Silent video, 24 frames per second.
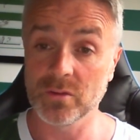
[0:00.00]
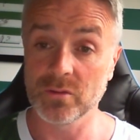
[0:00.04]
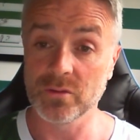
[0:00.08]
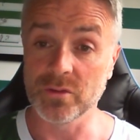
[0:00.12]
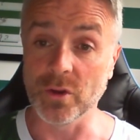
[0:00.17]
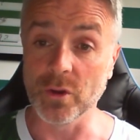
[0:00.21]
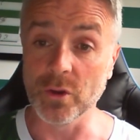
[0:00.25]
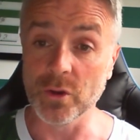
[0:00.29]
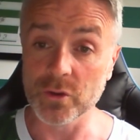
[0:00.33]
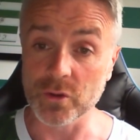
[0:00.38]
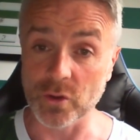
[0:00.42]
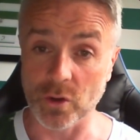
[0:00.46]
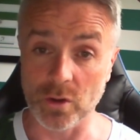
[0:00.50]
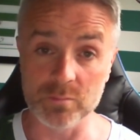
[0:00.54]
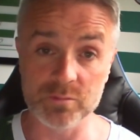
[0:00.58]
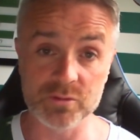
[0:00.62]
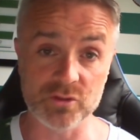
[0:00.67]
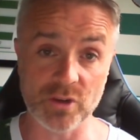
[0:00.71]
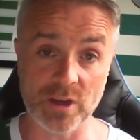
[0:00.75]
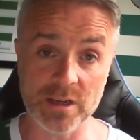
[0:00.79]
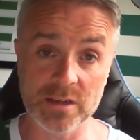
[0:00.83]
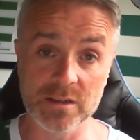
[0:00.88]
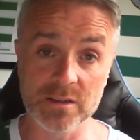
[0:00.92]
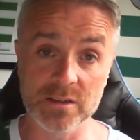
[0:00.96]
2 top
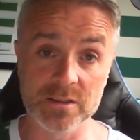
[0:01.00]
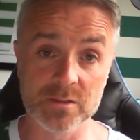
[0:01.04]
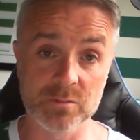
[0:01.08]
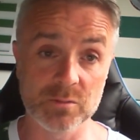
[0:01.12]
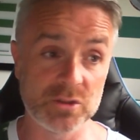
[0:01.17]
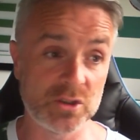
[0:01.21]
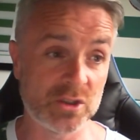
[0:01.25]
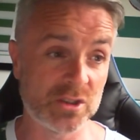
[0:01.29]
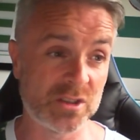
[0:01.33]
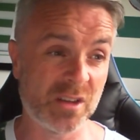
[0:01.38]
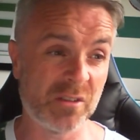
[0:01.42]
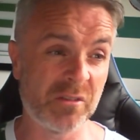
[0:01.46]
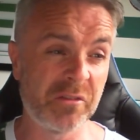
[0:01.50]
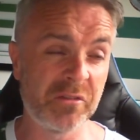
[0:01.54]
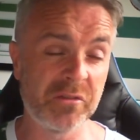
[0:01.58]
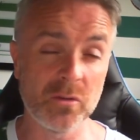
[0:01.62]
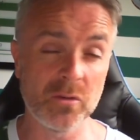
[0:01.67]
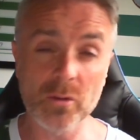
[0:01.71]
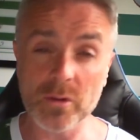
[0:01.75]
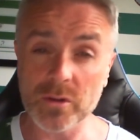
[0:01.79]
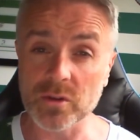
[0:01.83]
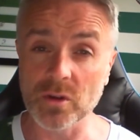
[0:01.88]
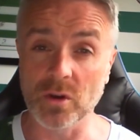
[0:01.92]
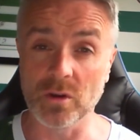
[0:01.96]
strikers, we should have
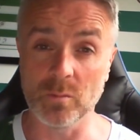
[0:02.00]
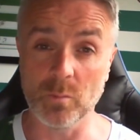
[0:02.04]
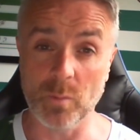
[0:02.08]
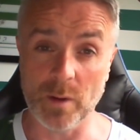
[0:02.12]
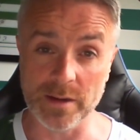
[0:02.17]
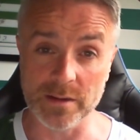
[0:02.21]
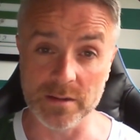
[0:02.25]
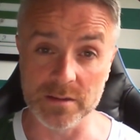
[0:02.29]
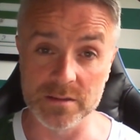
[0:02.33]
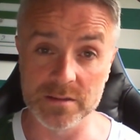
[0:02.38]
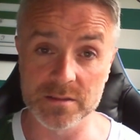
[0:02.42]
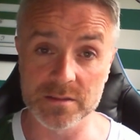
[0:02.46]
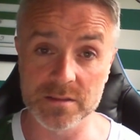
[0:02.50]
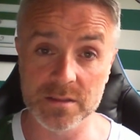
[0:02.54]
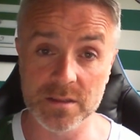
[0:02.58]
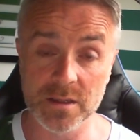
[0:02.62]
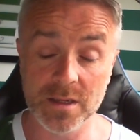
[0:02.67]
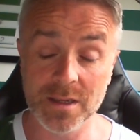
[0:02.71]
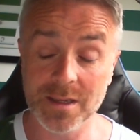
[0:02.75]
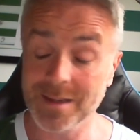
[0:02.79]
4 top wingers.